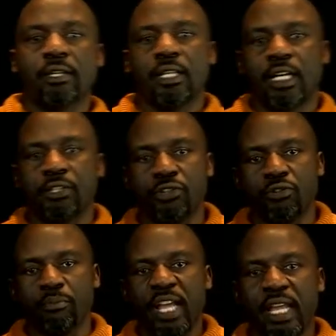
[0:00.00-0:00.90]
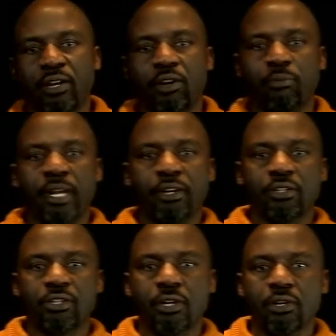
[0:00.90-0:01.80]
that you may or may
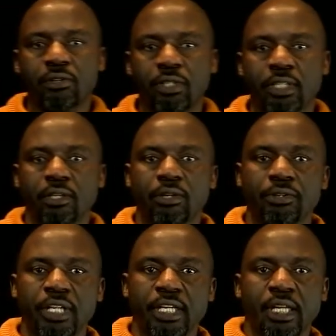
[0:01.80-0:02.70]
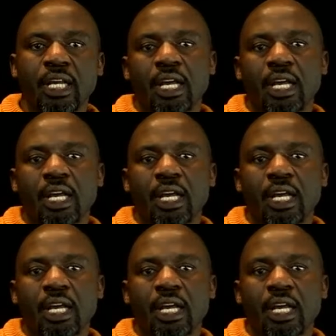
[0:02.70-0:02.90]
not know, including